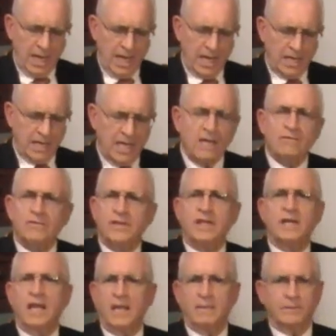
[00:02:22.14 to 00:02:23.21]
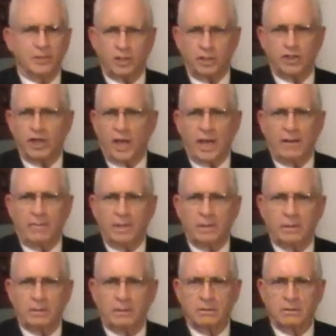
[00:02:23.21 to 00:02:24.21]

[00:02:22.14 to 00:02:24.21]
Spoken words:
And even the name is a sham.